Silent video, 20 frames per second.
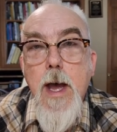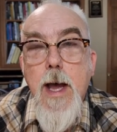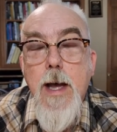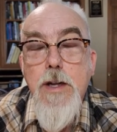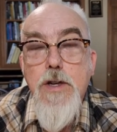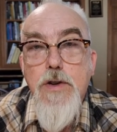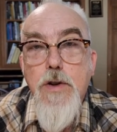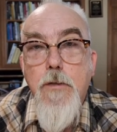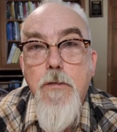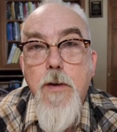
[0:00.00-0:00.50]

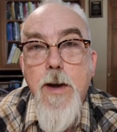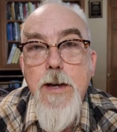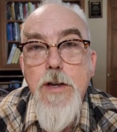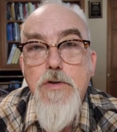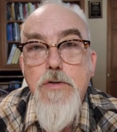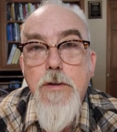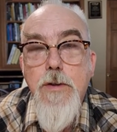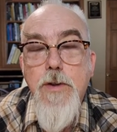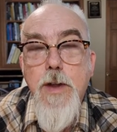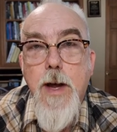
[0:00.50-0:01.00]
And so if I
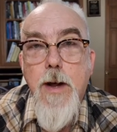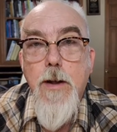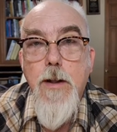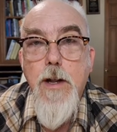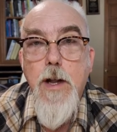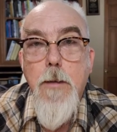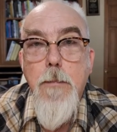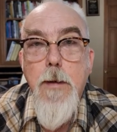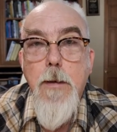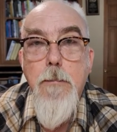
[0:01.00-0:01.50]
drill down a
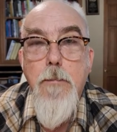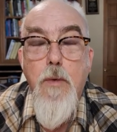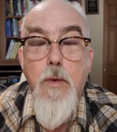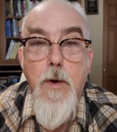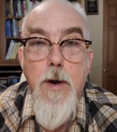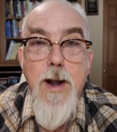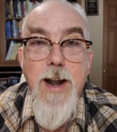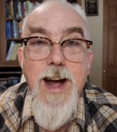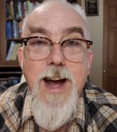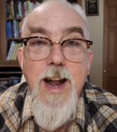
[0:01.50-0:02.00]
little bit
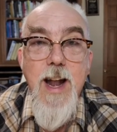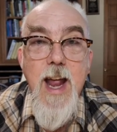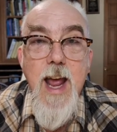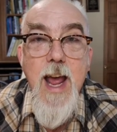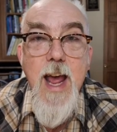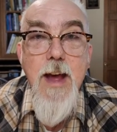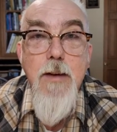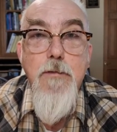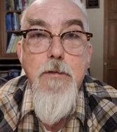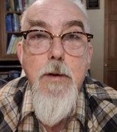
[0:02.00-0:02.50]
more, not
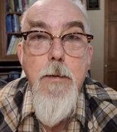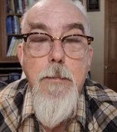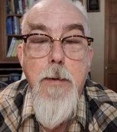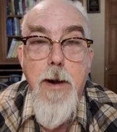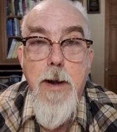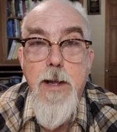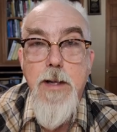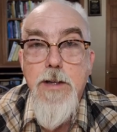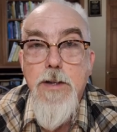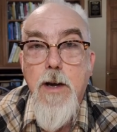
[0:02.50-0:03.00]

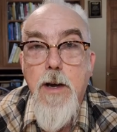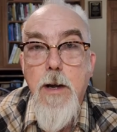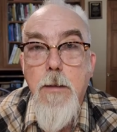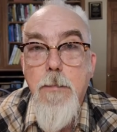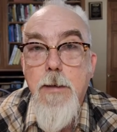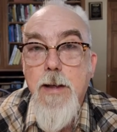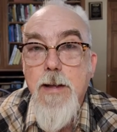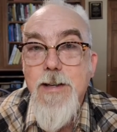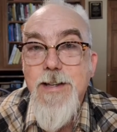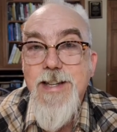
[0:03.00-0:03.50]
everybody is going to
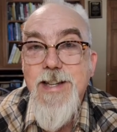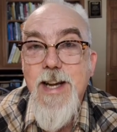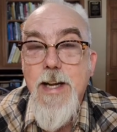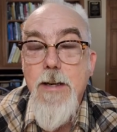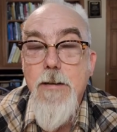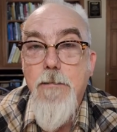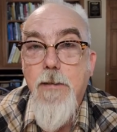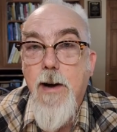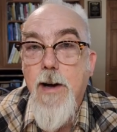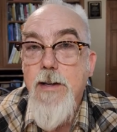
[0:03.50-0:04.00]
be
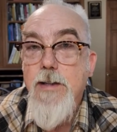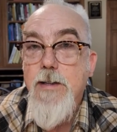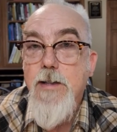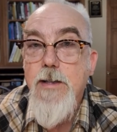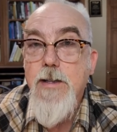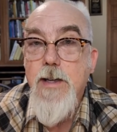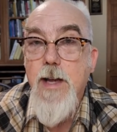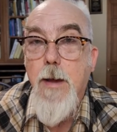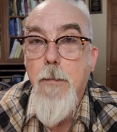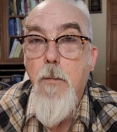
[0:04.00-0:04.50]
incentivized the
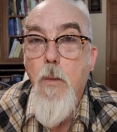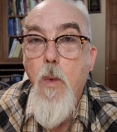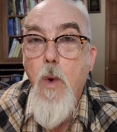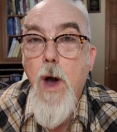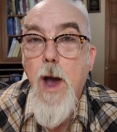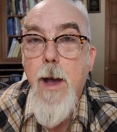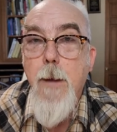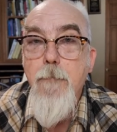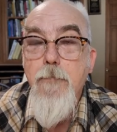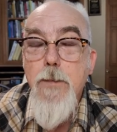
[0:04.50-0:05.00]
same
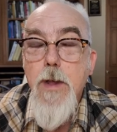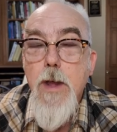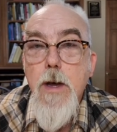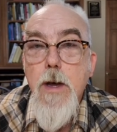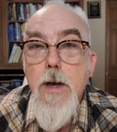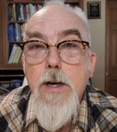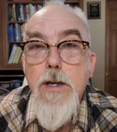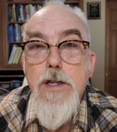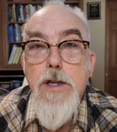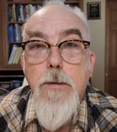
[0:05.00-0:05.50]
way.
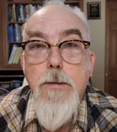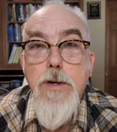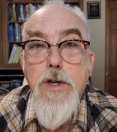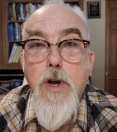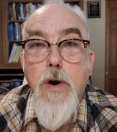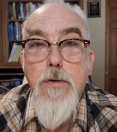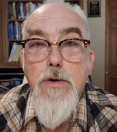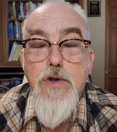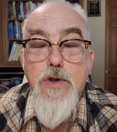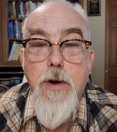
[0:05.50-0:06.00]
So a
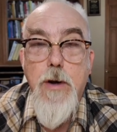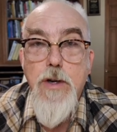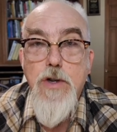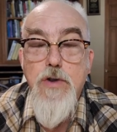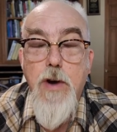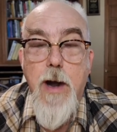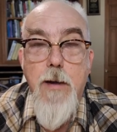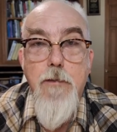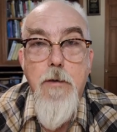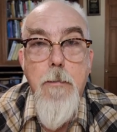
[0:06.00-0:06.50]
tow truck
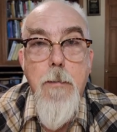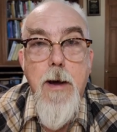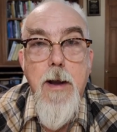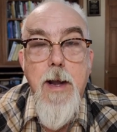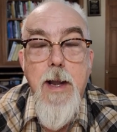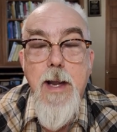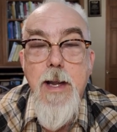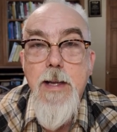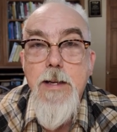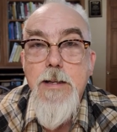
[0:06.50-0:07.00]
driver might
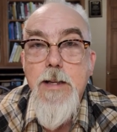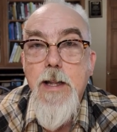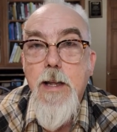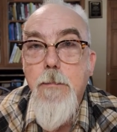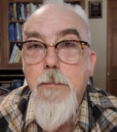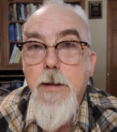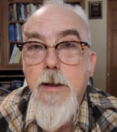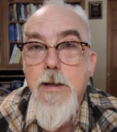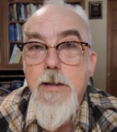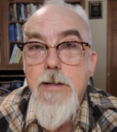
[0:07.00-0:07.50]
easily
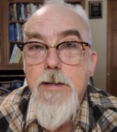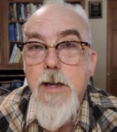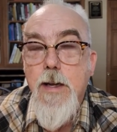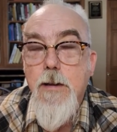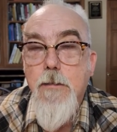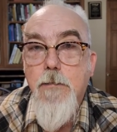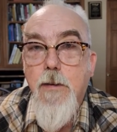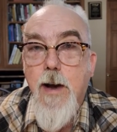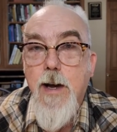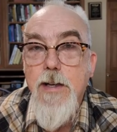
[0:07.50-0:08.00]
be
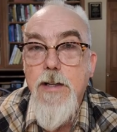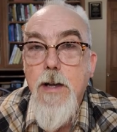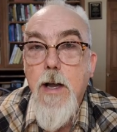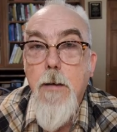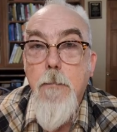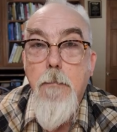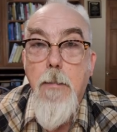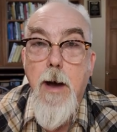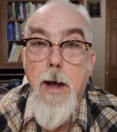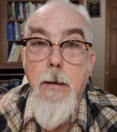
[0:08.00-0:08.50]
incentivized
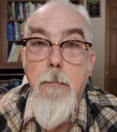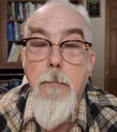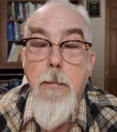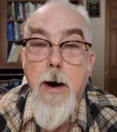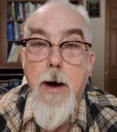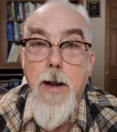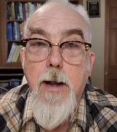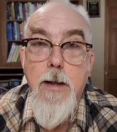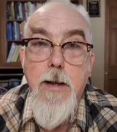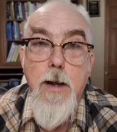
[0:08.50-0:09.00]
by a
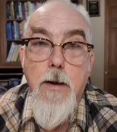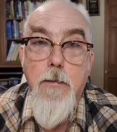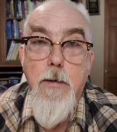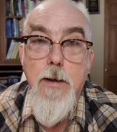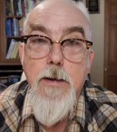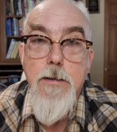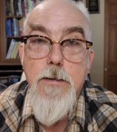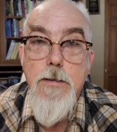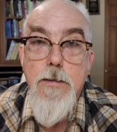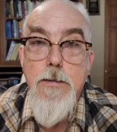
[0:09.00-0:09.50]

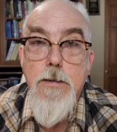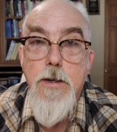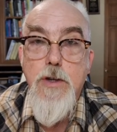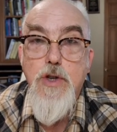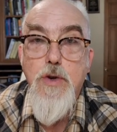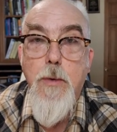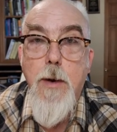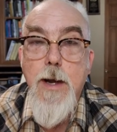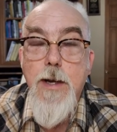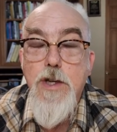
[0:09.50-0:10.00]
monetary
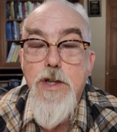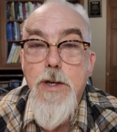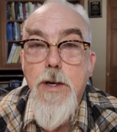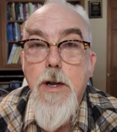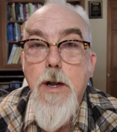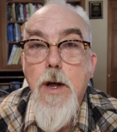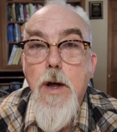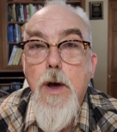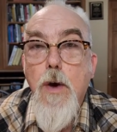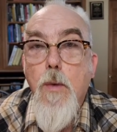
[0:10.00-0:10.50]
situation,
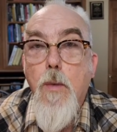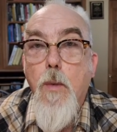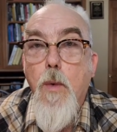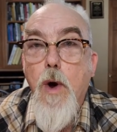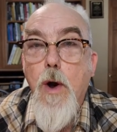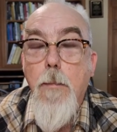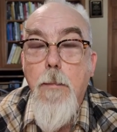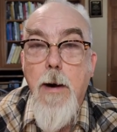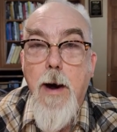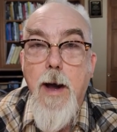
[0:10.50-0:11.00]

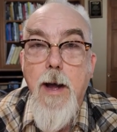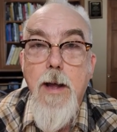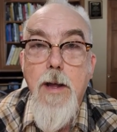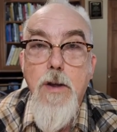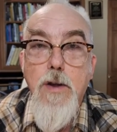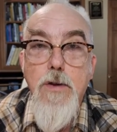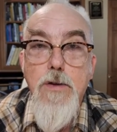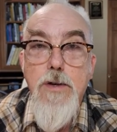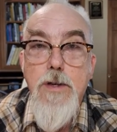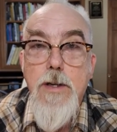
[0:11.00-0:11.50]
whereby
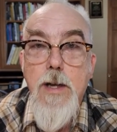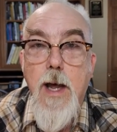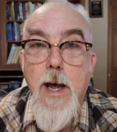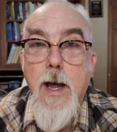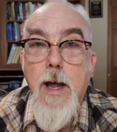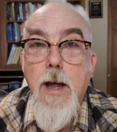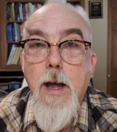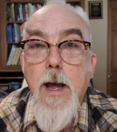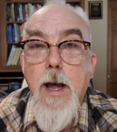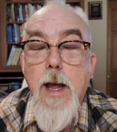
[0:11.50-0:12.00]
you
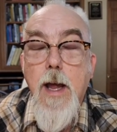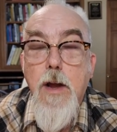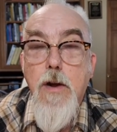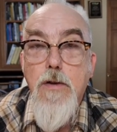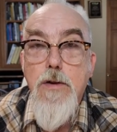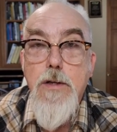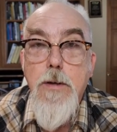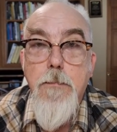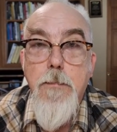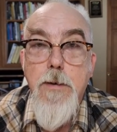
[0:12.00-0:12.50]
say,
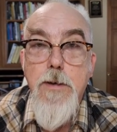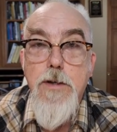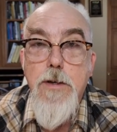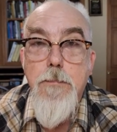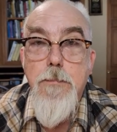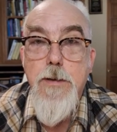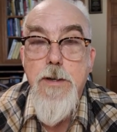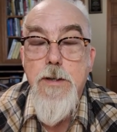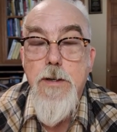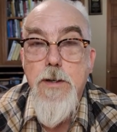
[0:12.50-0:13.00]
here's a bunch
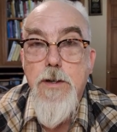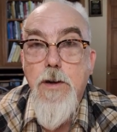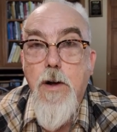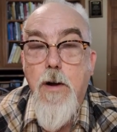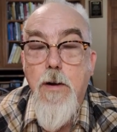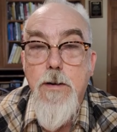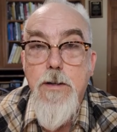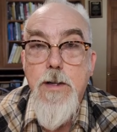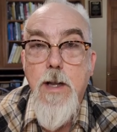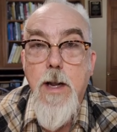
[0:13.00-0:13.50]
of business
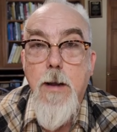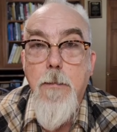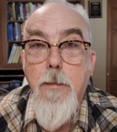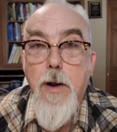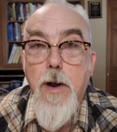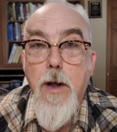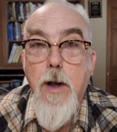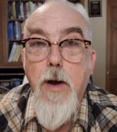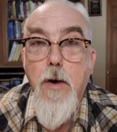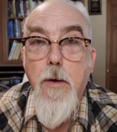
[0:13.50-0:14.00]
cards that I'm
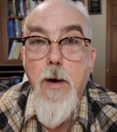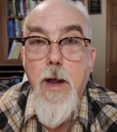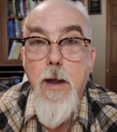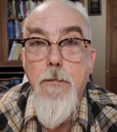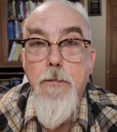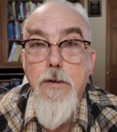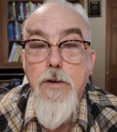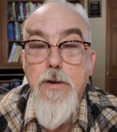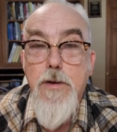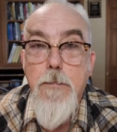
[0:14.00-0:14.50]
going to go
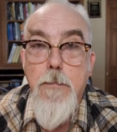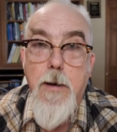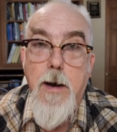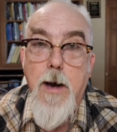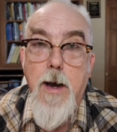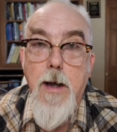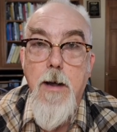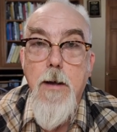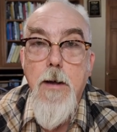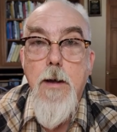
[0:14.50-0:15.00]
give you to
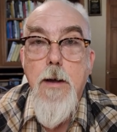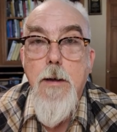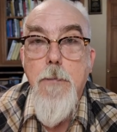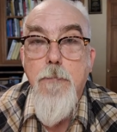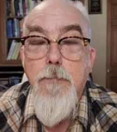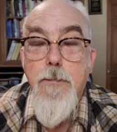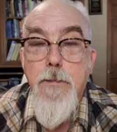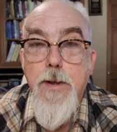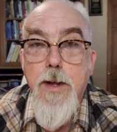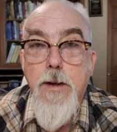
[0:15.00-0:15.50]
my
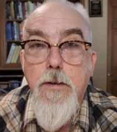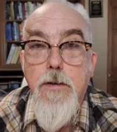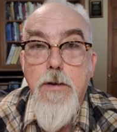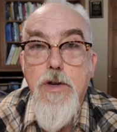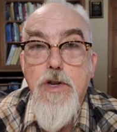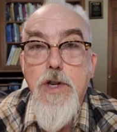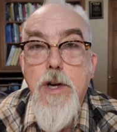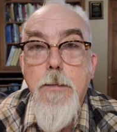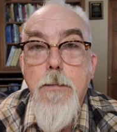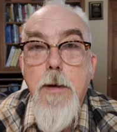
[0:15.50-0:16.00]

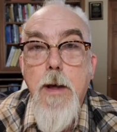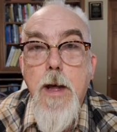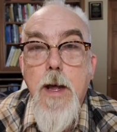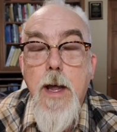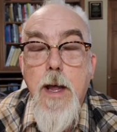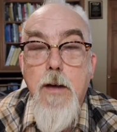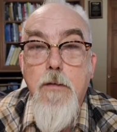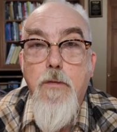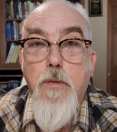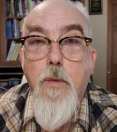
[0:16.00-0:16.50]
dealership.
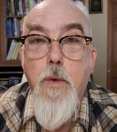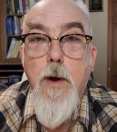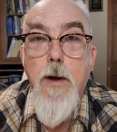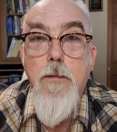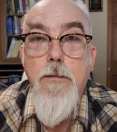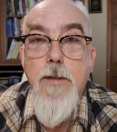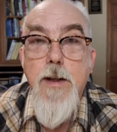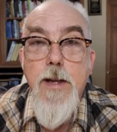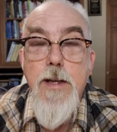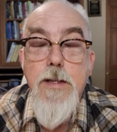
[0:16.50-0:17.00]
If one
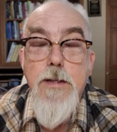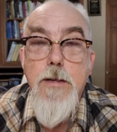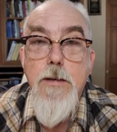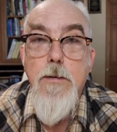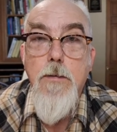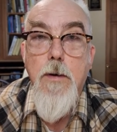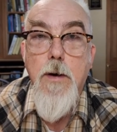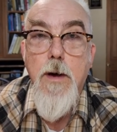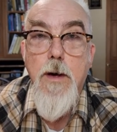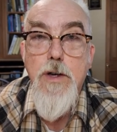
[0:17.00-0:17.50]
of these
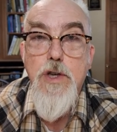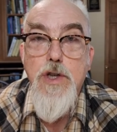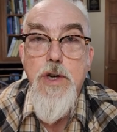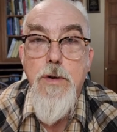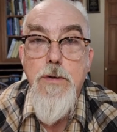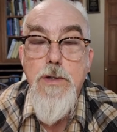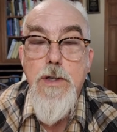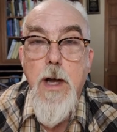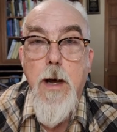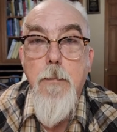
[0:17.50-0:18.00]

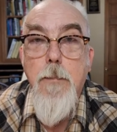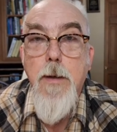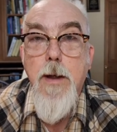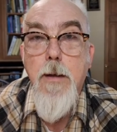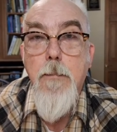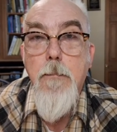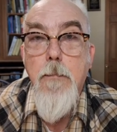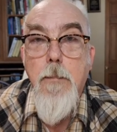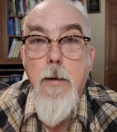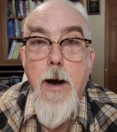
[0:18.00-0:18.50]
shows up
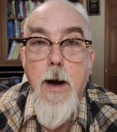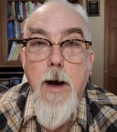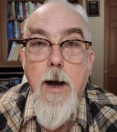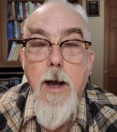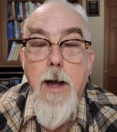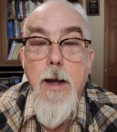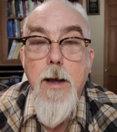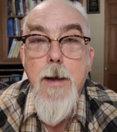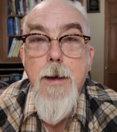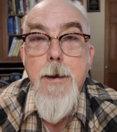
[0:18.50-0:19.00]
in
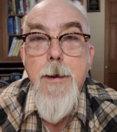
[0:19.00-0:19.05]
my